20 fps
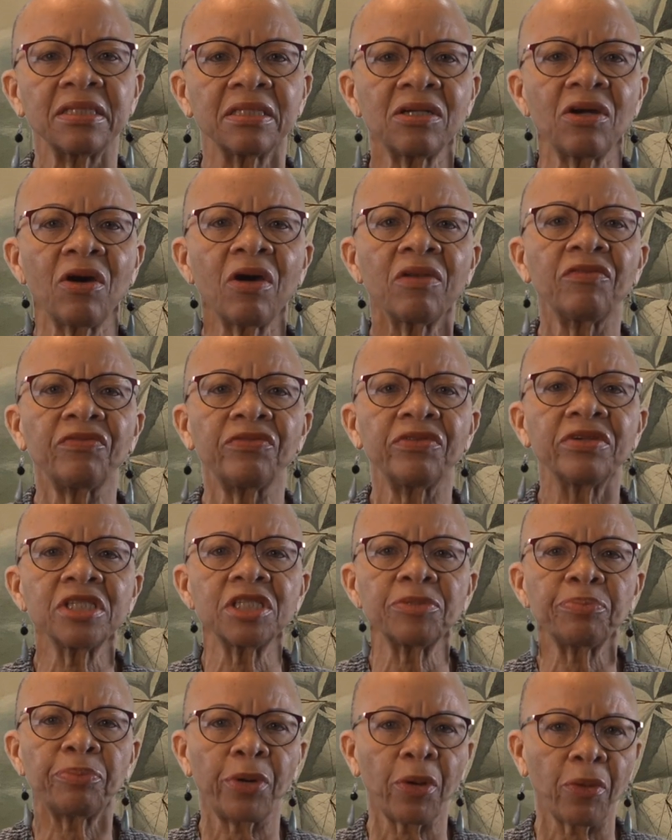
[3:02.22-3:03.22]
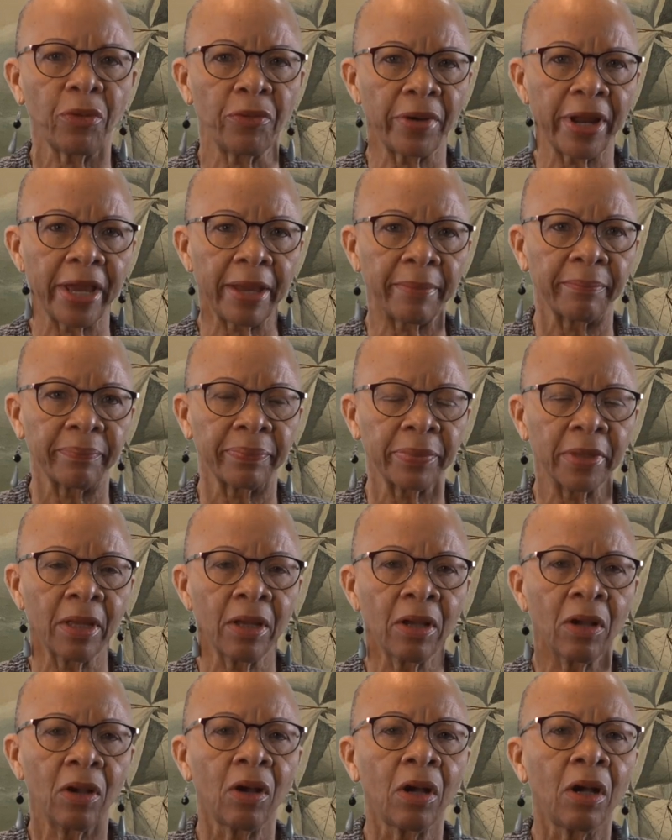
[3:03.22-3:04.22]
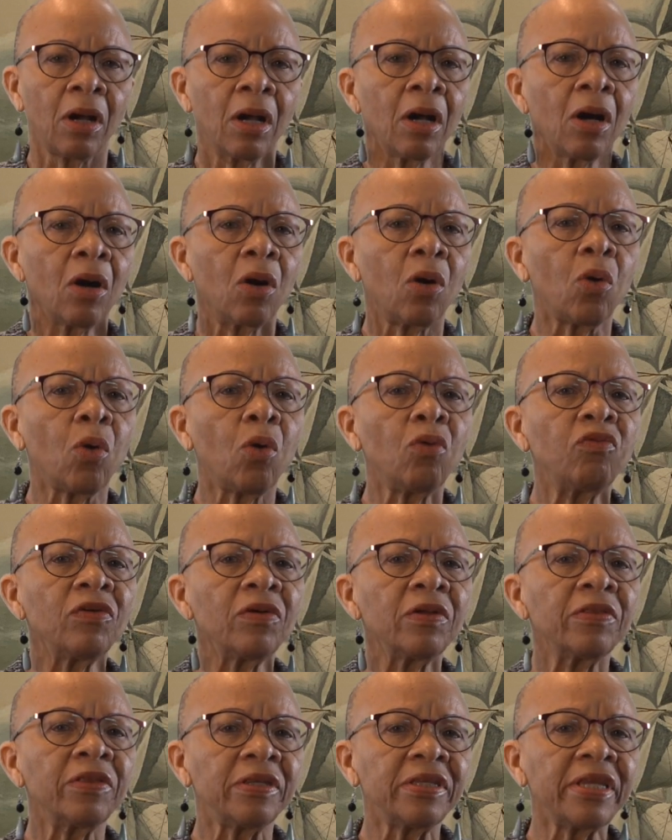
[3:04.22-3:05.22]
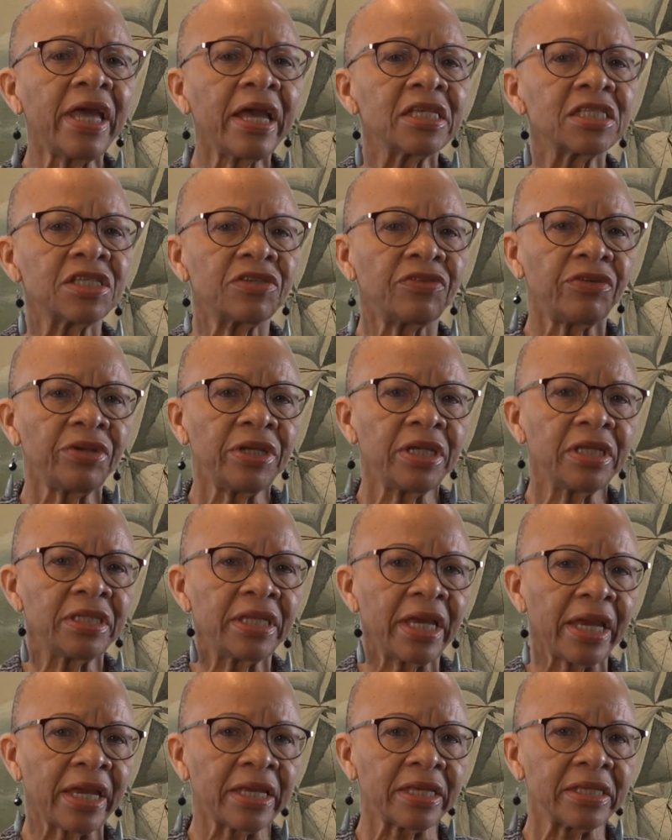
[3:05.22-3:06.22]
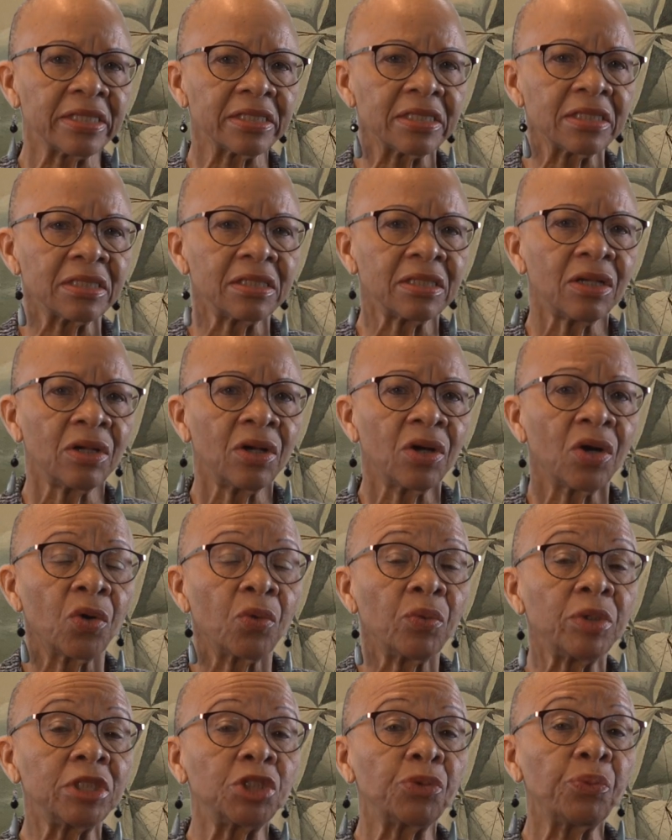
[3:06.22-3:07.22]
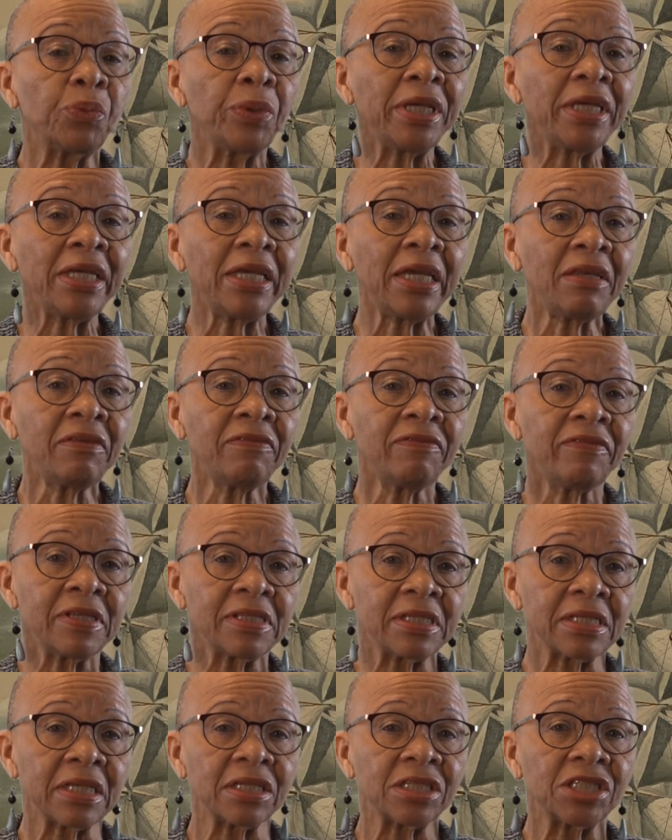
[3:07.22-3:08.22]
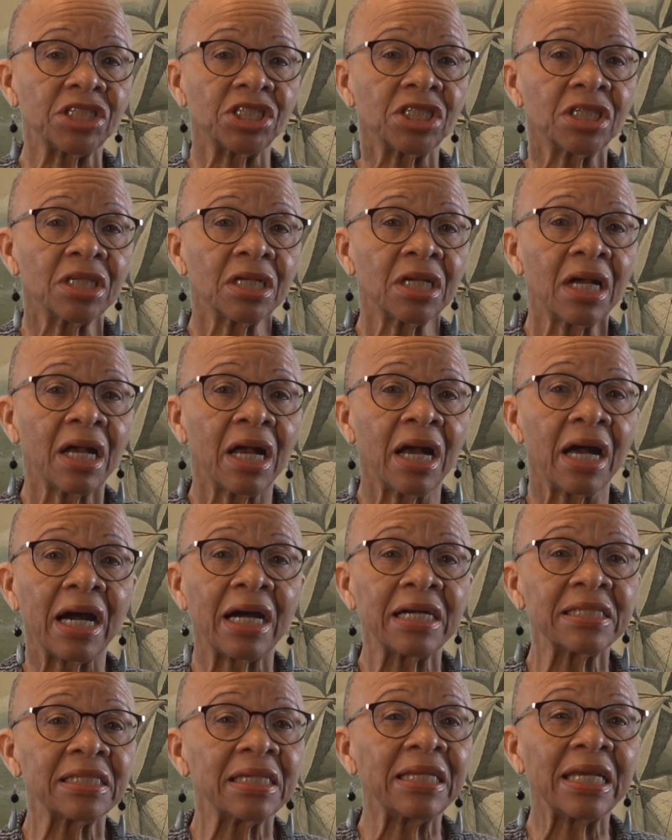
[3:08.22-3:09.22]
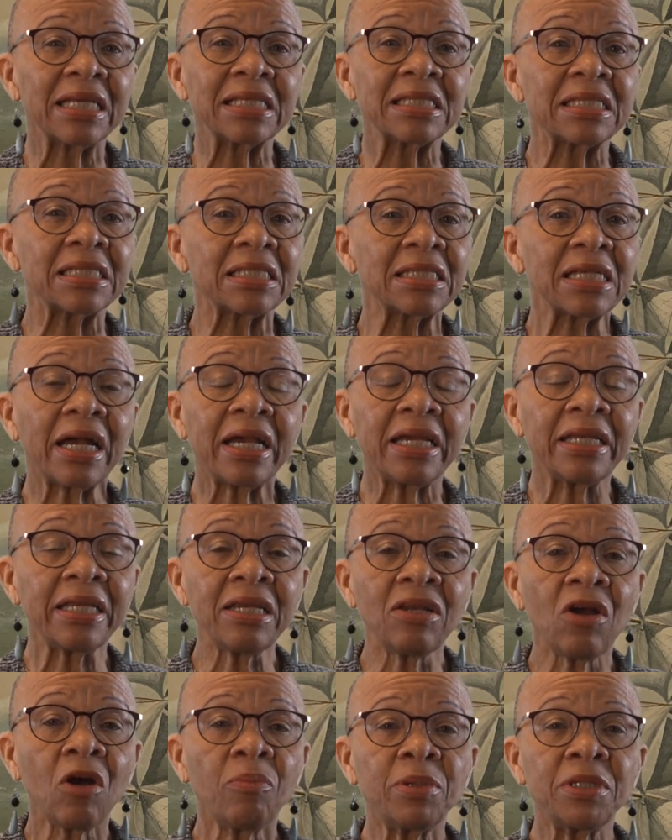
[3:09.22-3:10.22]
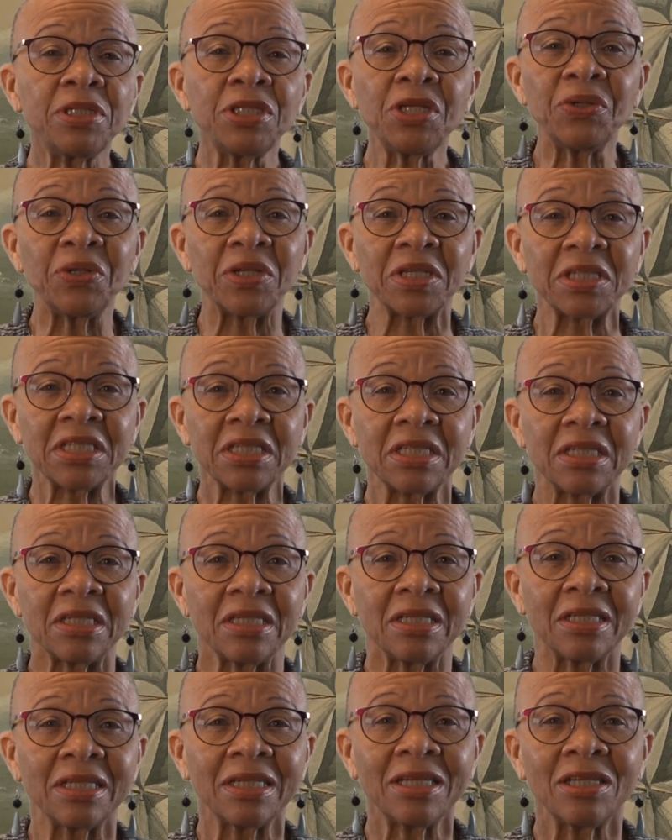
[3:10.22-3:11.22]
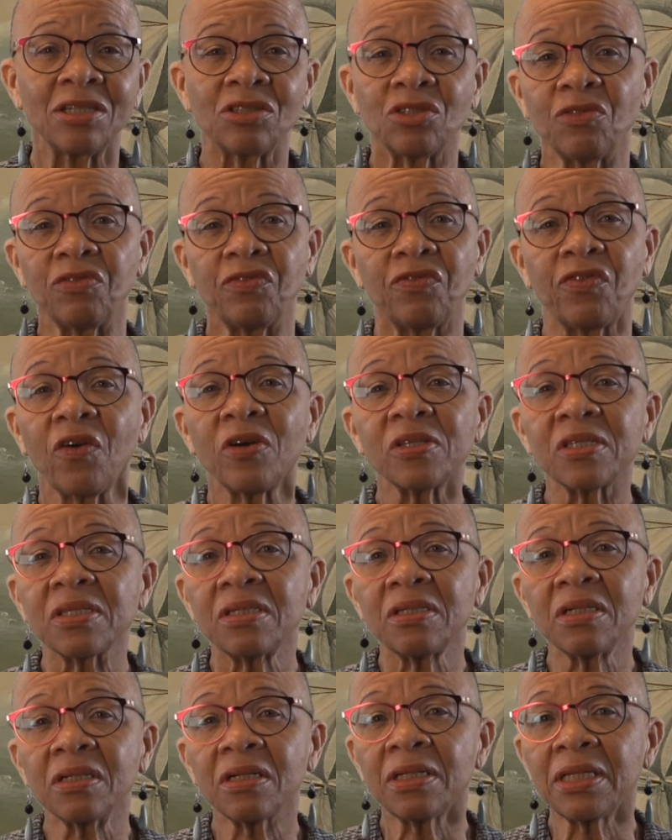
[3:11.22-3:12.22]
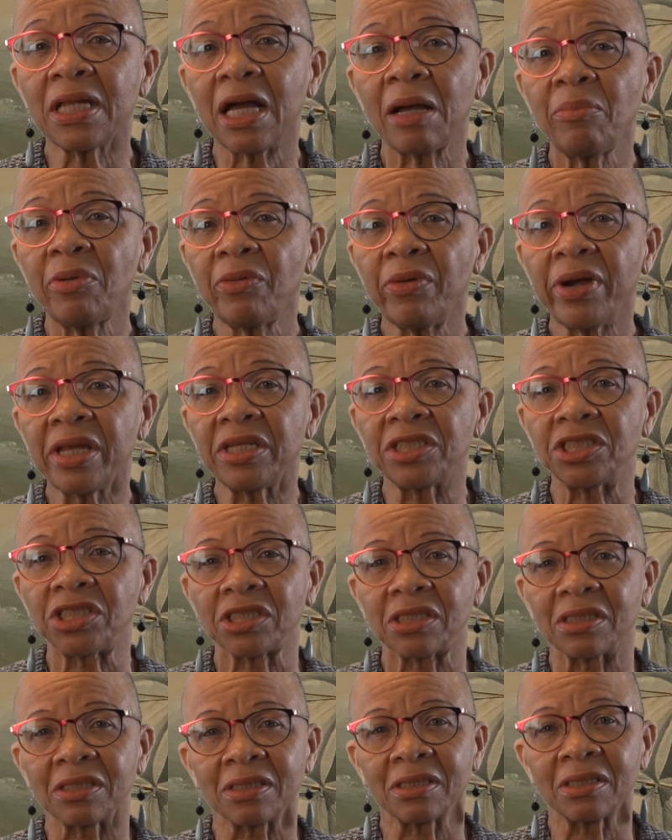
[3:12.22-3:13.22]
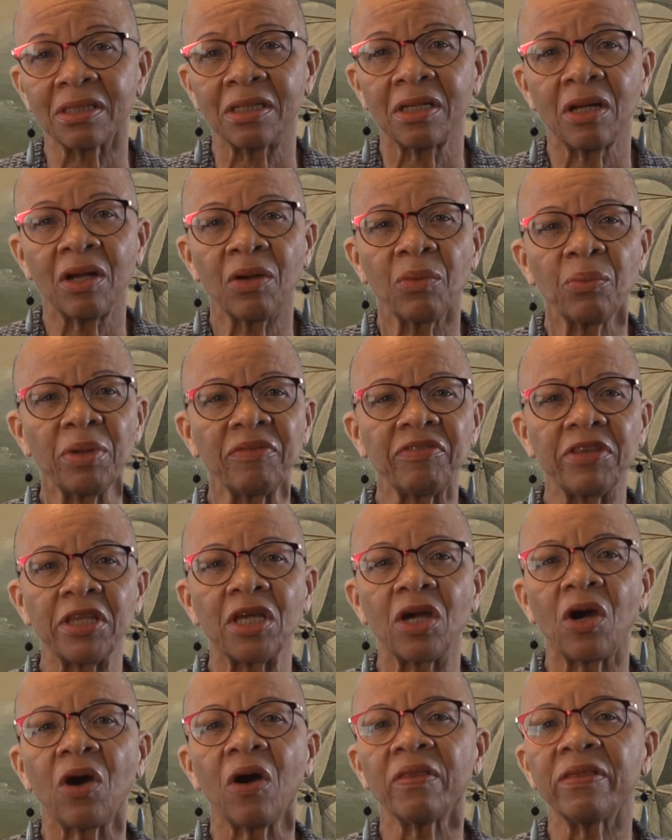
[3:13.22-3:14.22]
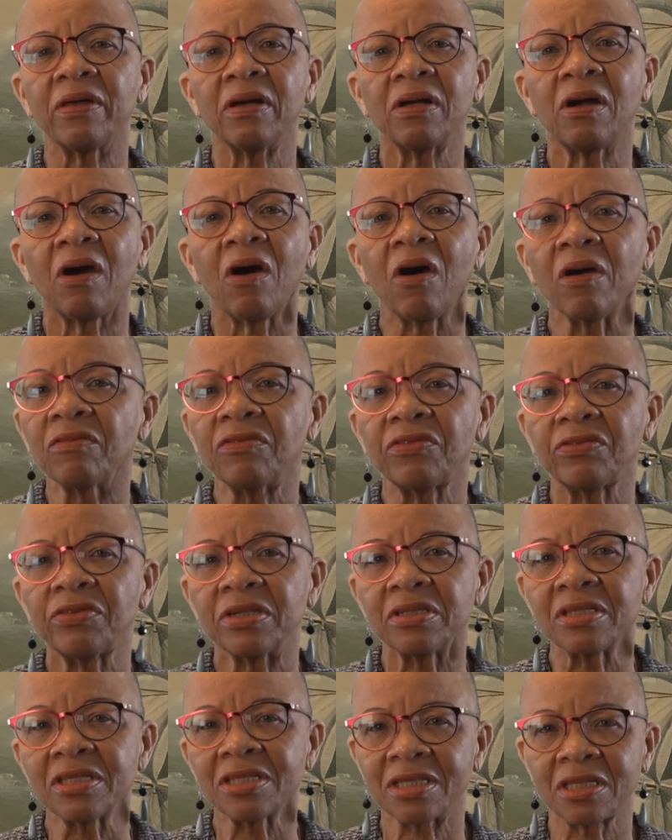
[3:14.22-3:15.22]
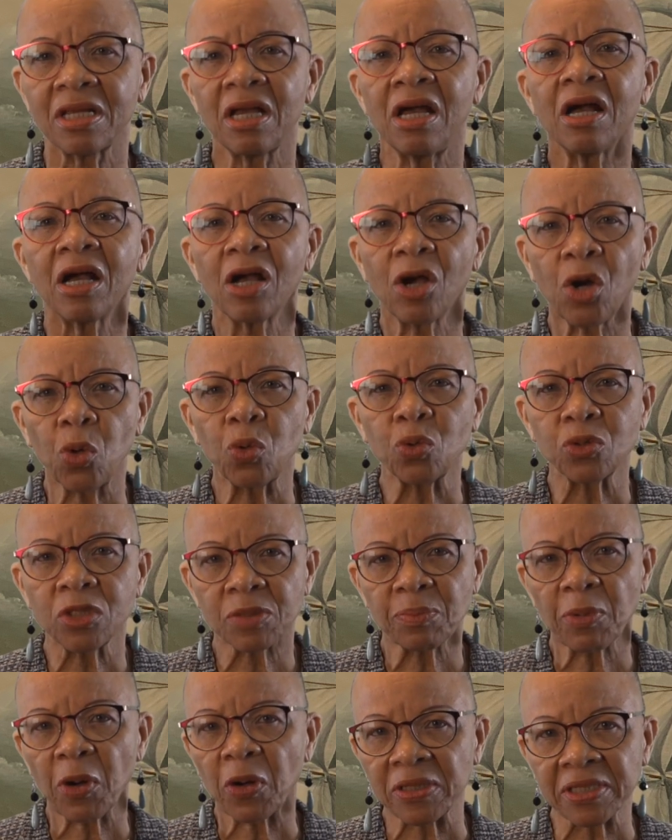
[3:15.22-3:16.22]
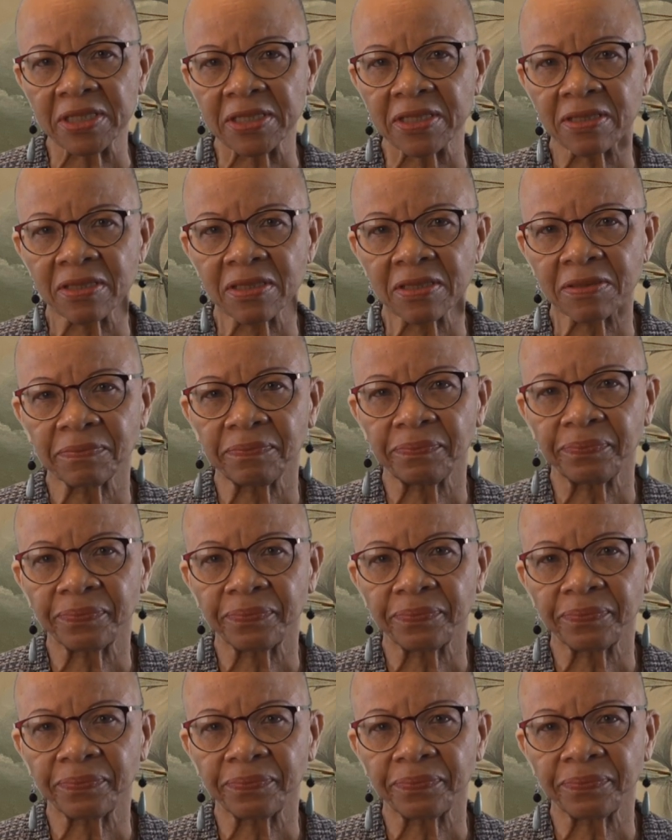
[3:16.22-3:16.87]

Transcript: conference program over the next 3 days, which we envisage as an exciting opportunity to foster collaboration with the other conference co-sponsors.